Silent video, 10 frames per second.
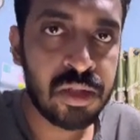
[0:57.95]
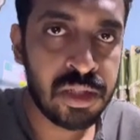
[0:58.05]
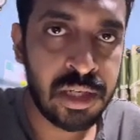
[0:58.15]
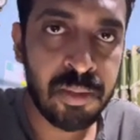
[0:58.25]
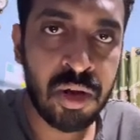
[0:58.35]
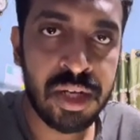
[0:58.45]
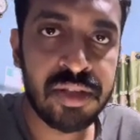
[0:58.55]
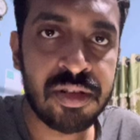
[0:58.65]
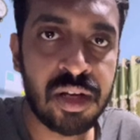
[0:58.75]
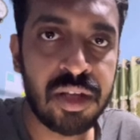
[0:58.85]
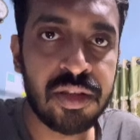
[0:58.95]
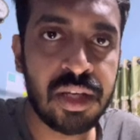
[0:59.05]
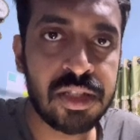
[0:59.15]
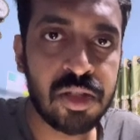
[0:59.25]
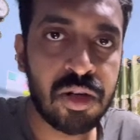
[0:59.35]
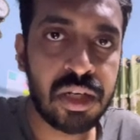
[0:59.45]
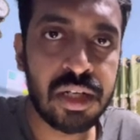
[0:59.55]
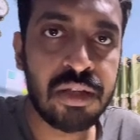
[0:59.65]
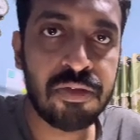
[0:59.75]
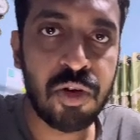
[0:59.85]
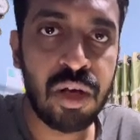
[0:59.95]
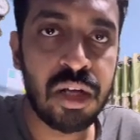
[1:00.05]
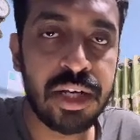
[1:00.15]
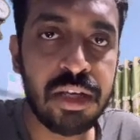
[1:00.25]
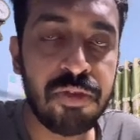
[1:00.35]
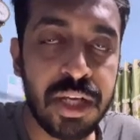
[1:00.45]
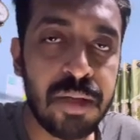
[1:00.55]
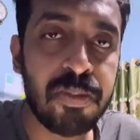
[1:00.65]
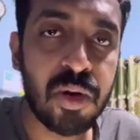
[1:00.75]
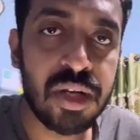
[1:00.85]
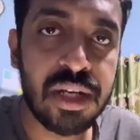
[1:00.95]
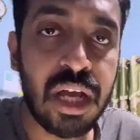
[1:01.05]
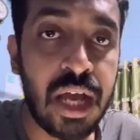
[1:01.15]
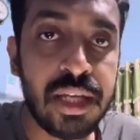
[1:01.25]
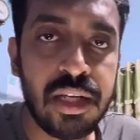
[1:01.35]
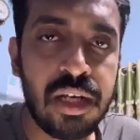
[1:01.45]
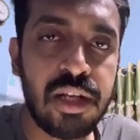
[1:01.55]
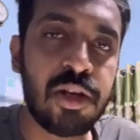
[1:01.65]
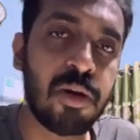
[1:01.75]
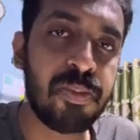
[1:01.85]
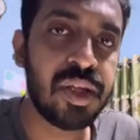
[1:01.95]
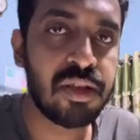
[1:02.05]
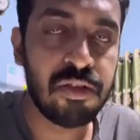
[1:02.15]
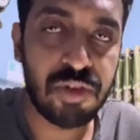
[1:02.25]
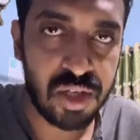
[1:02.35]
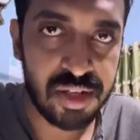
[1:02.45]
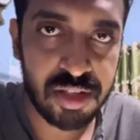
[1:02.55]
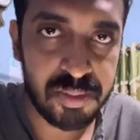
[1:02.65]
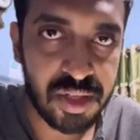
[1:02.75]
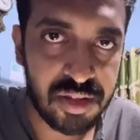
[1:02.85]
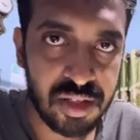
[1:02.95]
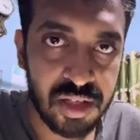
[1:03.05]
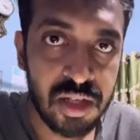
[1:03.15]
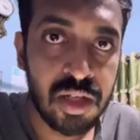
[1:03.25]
mnemonics, tricks and shortcuts for learning very important high yield topics in forensic medicine.